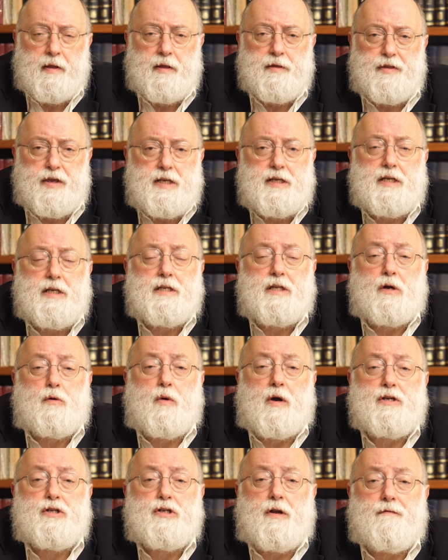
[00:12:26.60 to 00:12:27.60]
This is the
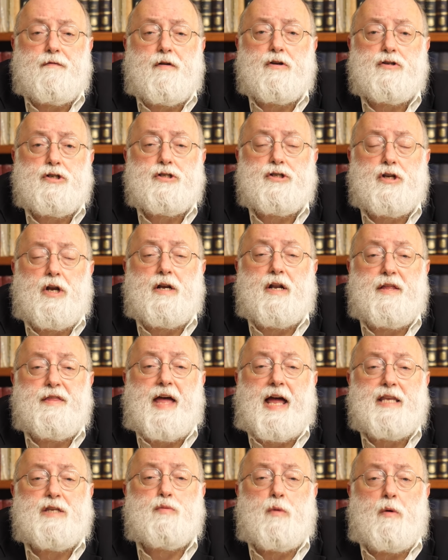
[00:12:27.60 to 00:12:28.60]
question of Rosh Hashanah, and
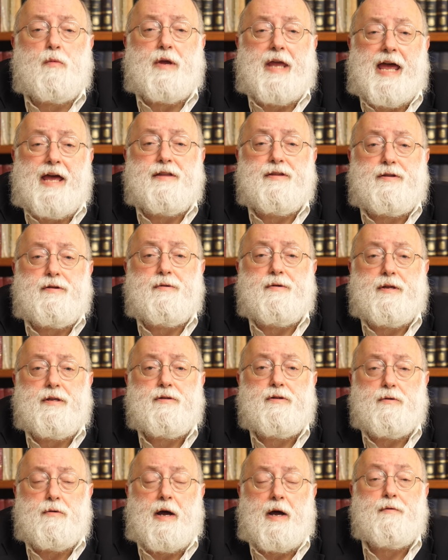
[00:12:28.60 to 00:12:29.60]
that's what we enter
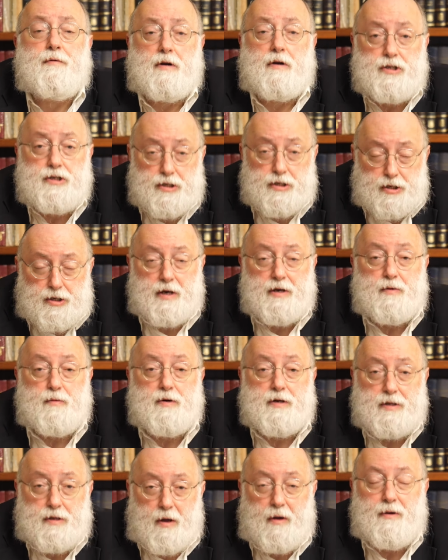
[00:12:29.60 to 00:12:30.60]
into. And Rosh Hashanah,
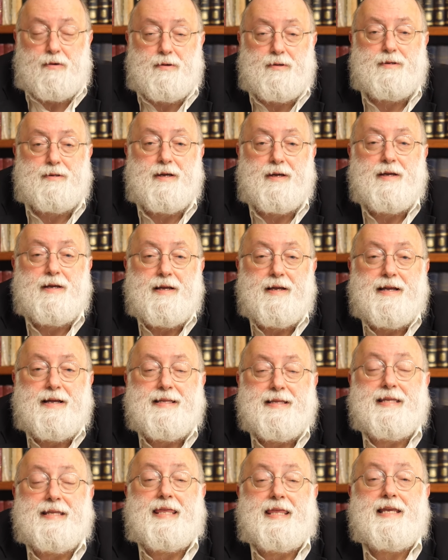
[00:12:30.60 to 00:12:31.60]
we're told,
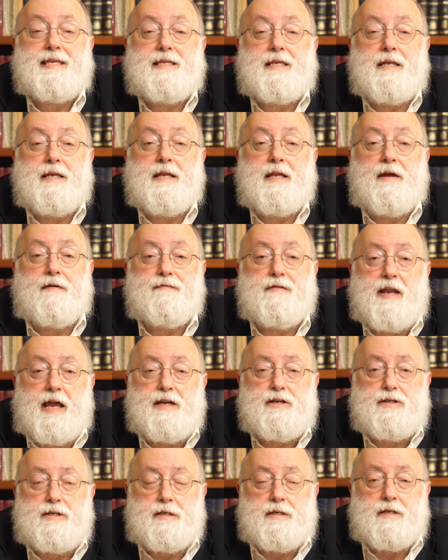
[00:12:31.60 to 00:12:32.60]
the destiny of
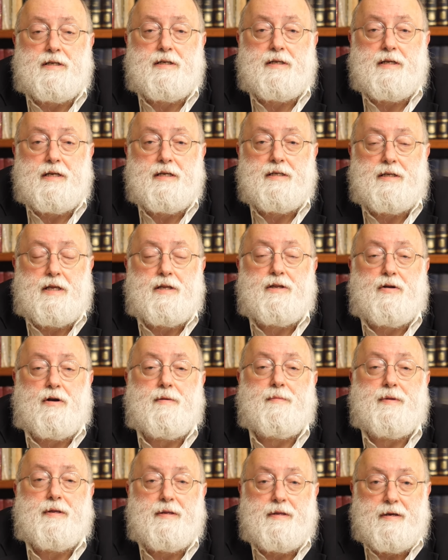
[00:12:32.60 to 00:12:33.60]
nations is
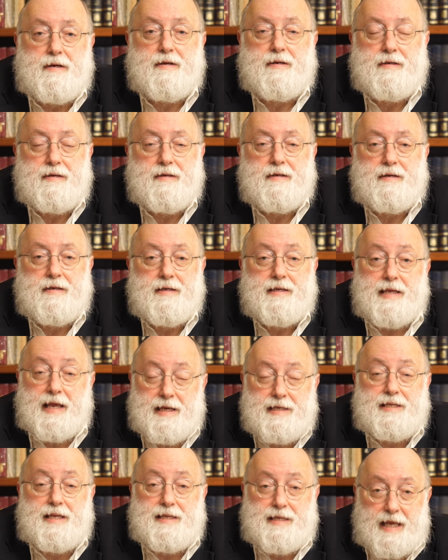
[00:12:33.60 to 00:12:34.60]
determined.
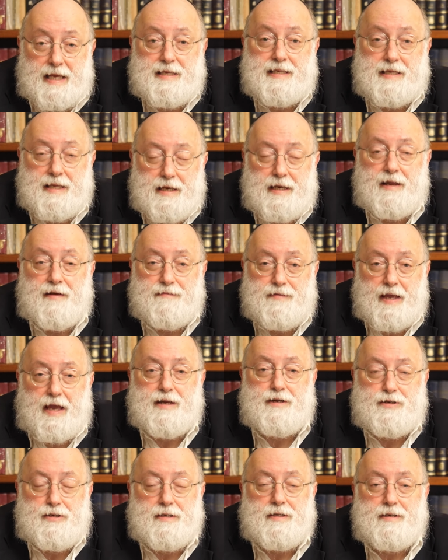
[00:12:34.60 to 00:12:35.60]
Yes, the destiny of
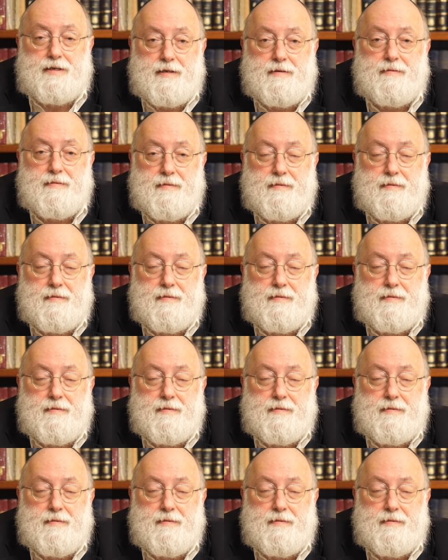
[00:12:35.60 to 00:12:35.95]
nations.